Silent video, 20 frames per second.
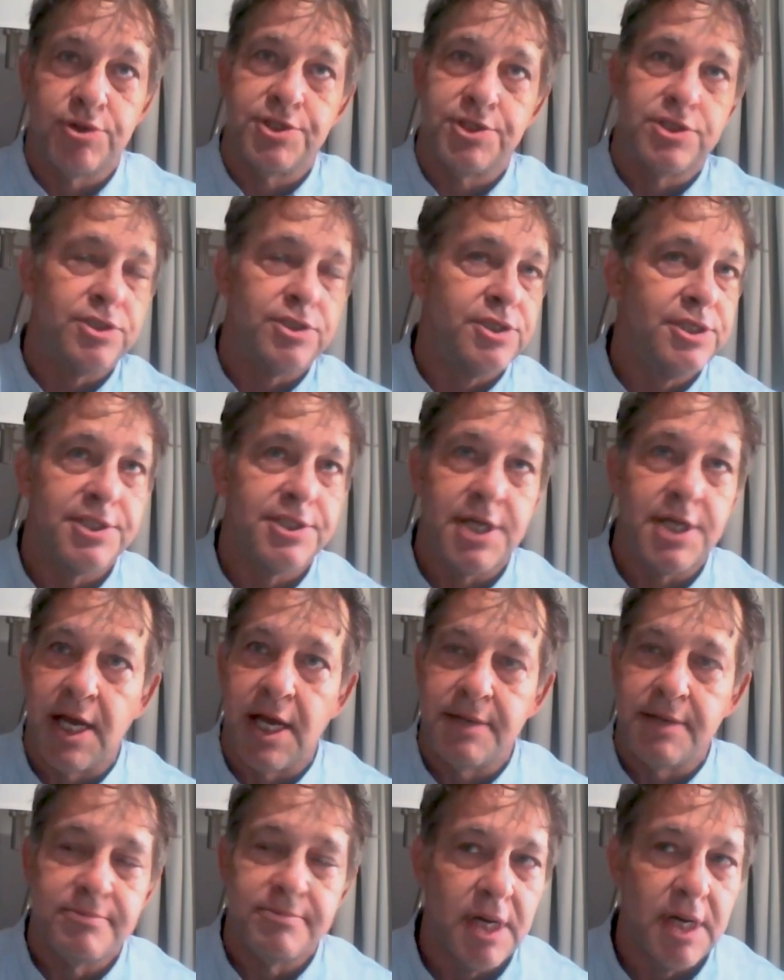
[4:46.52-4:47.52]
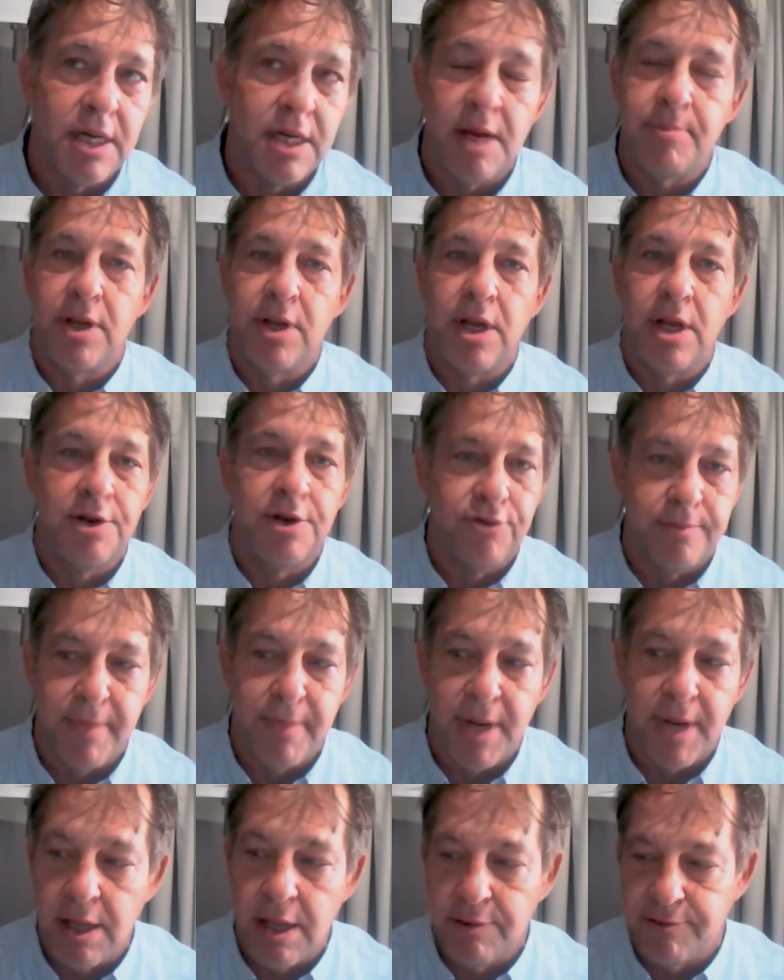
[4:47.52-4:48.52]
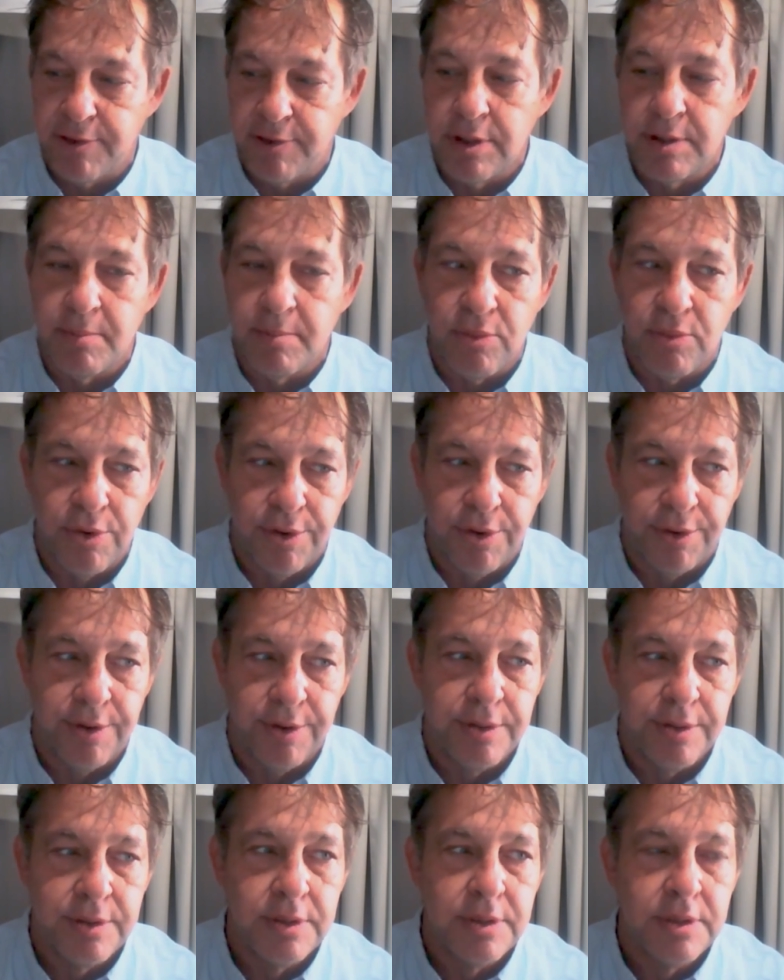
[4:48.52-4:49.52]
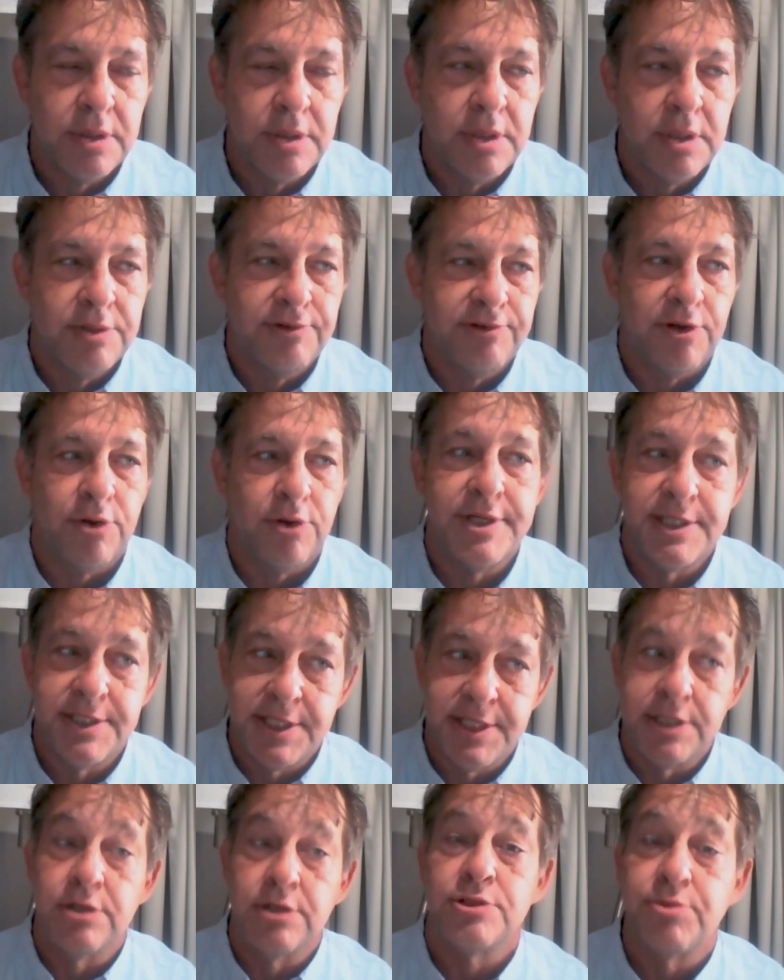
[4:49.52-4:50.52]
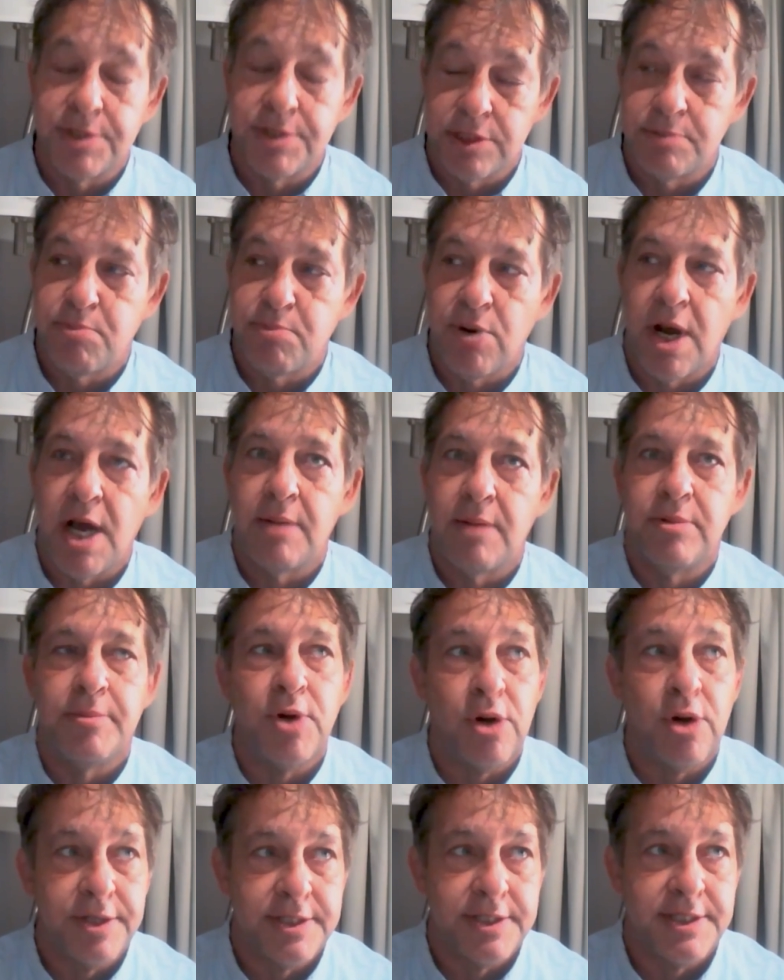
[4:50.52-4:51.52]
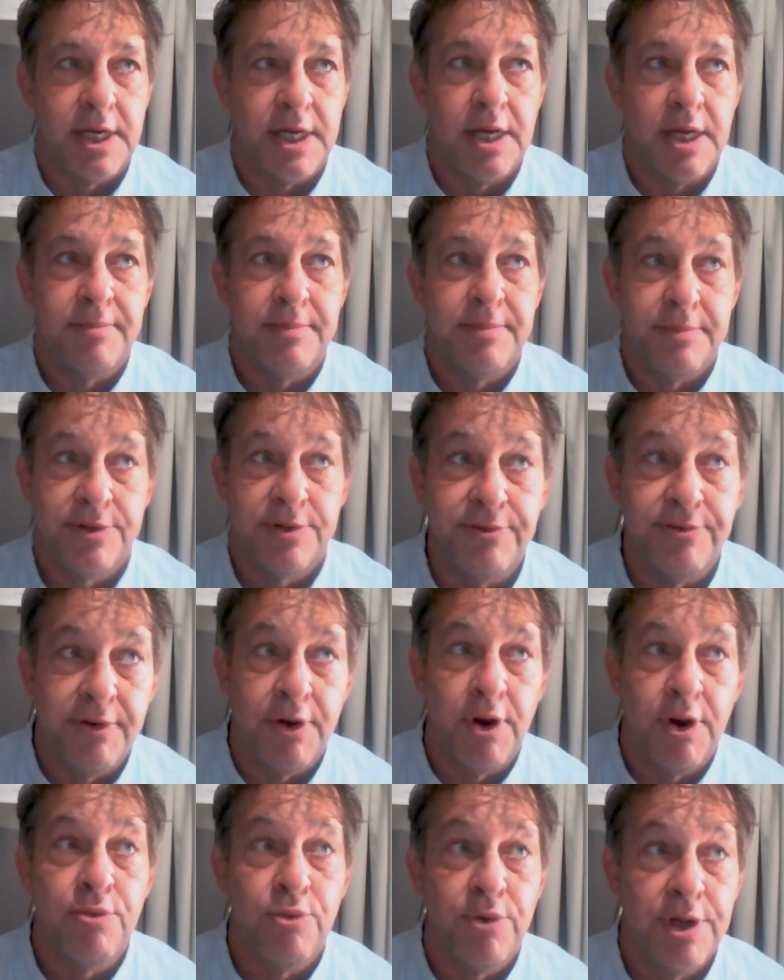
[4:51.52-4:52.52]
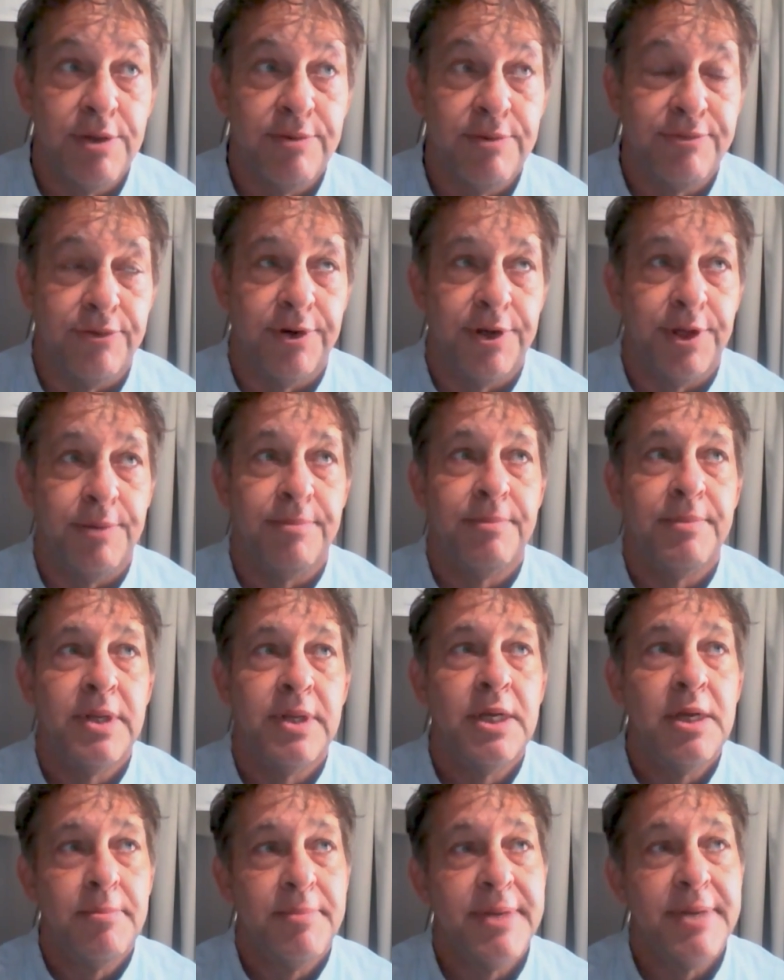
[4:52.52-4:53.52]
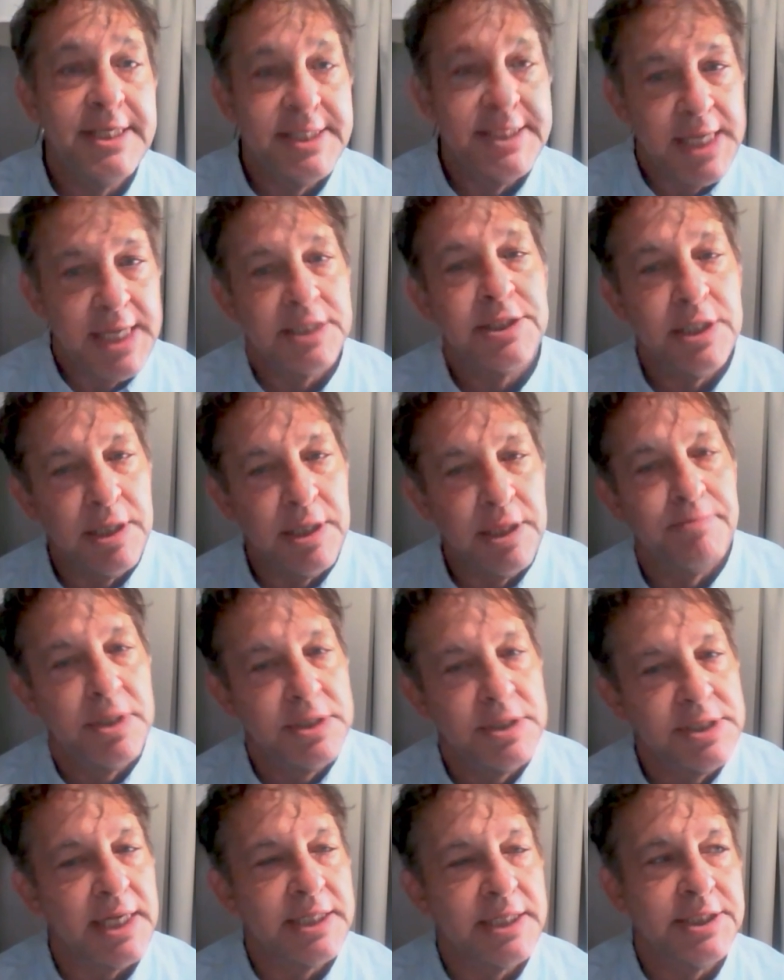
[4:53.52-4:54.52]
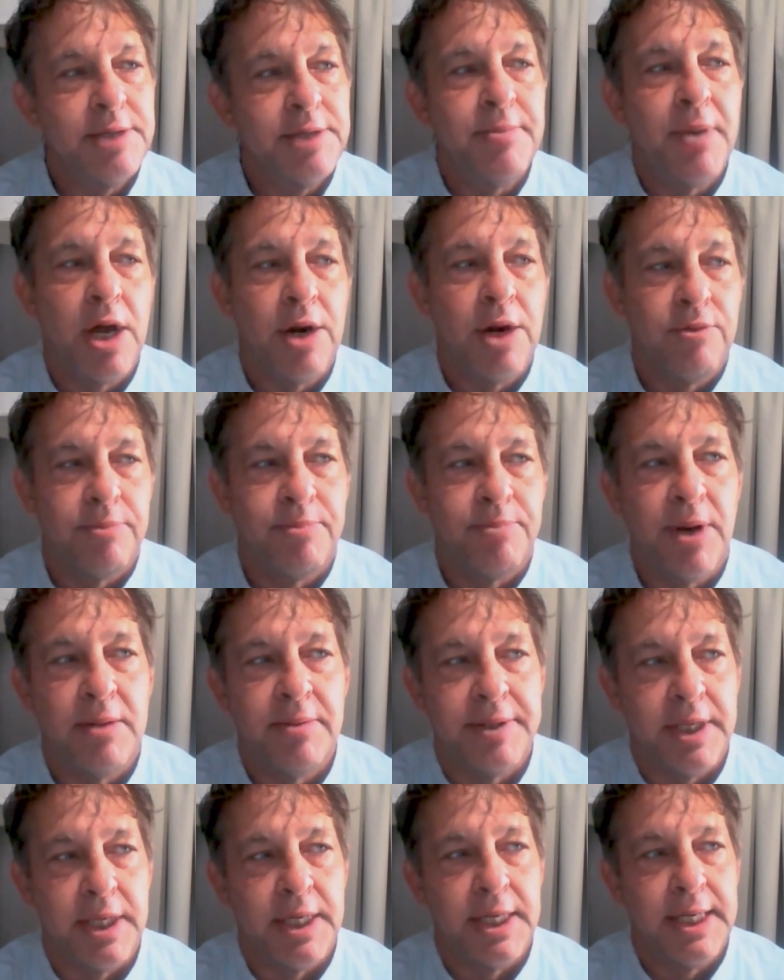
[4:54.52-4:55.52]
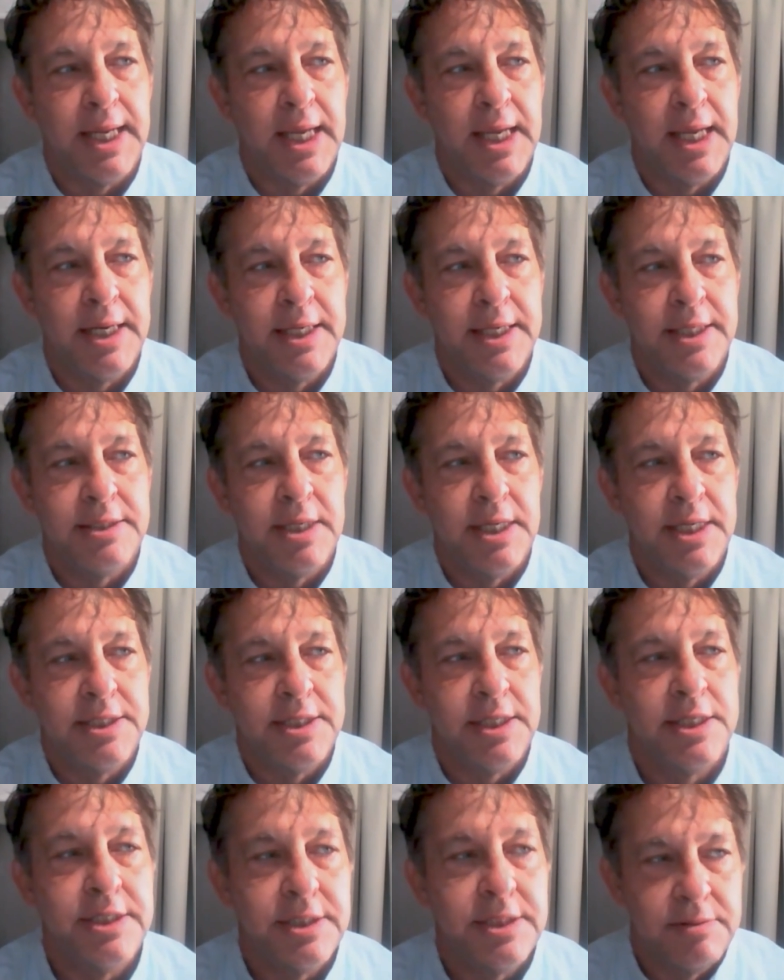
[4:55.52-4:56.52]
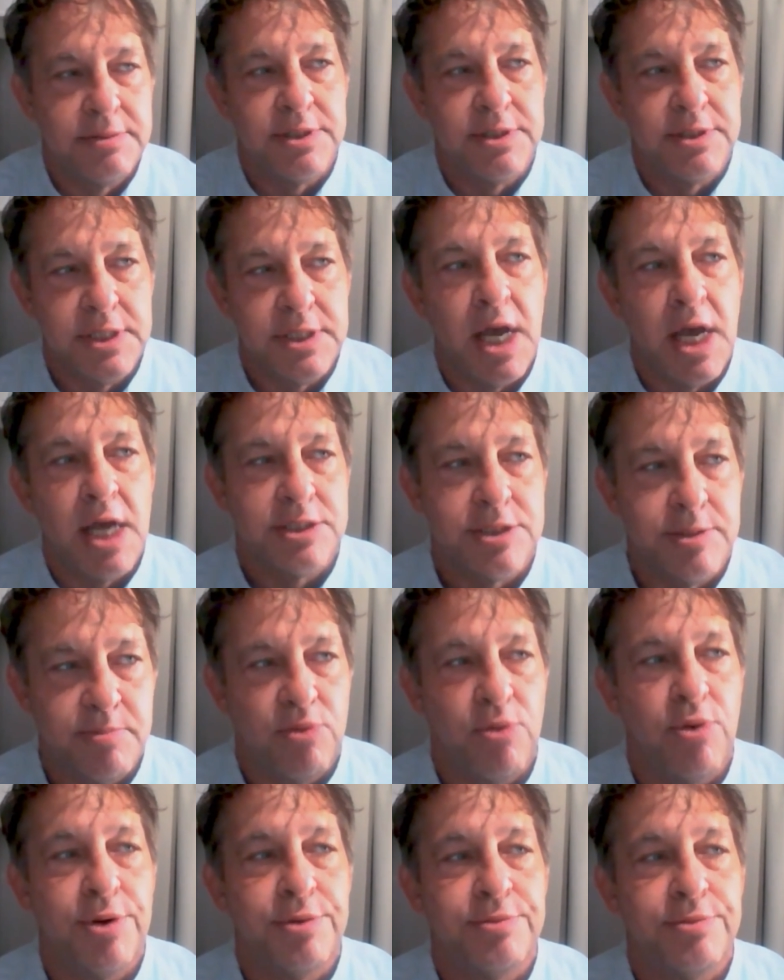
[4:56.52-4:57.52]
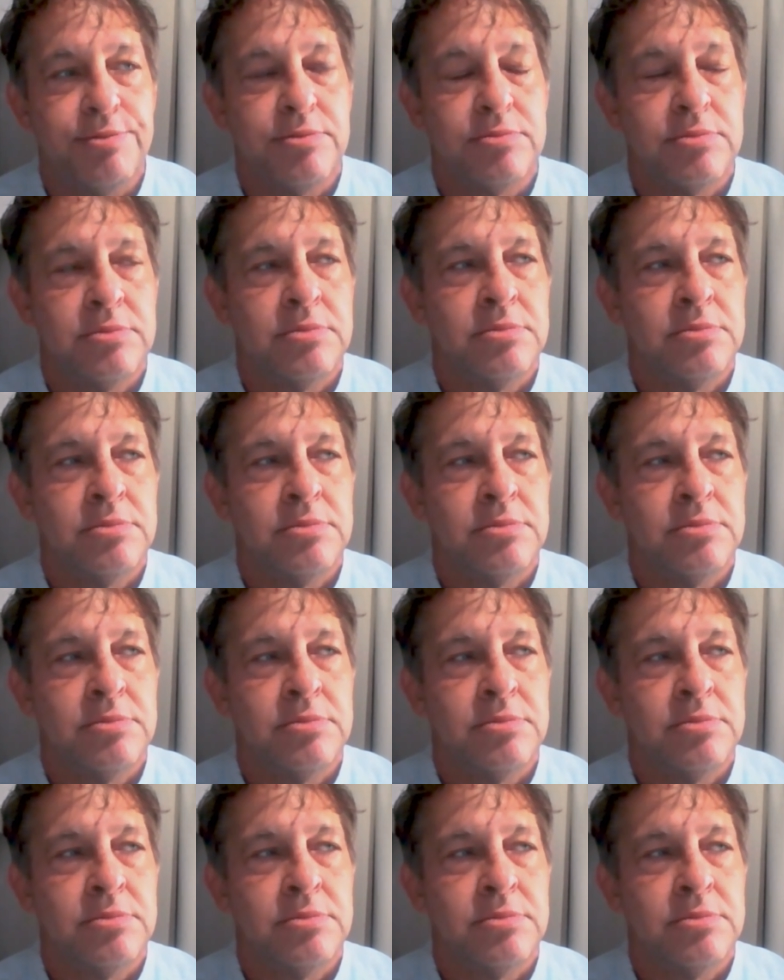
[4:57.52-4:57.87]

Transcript: which is he's got a couple hundred miles on the border, so he deals with this problem all the time. It's very real for him. But he's actually a he's actually a moderate Republican, and and he he he does not support